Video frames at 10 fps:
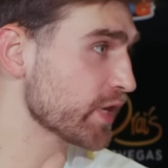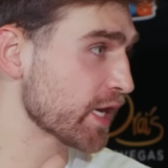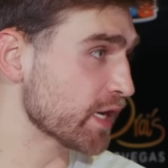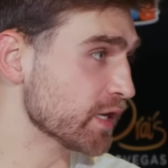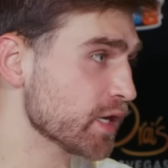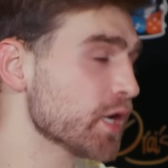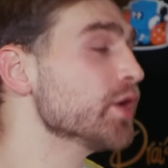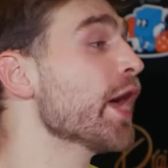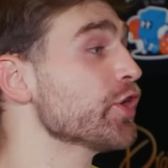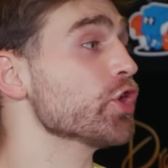kid,
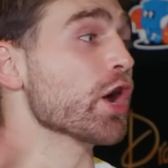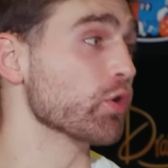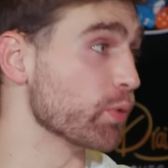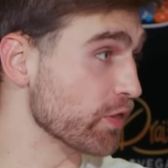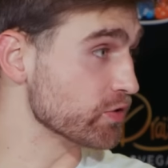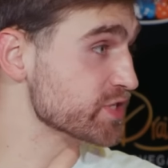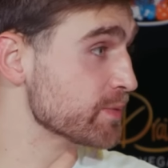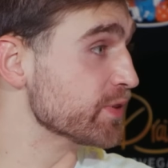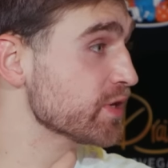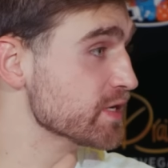now your younger brother
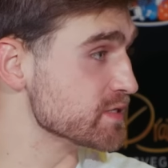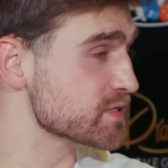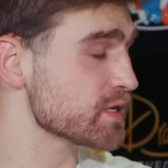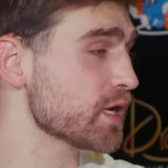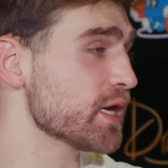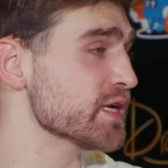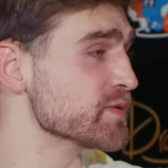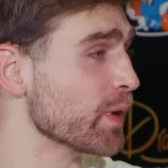Timothy is a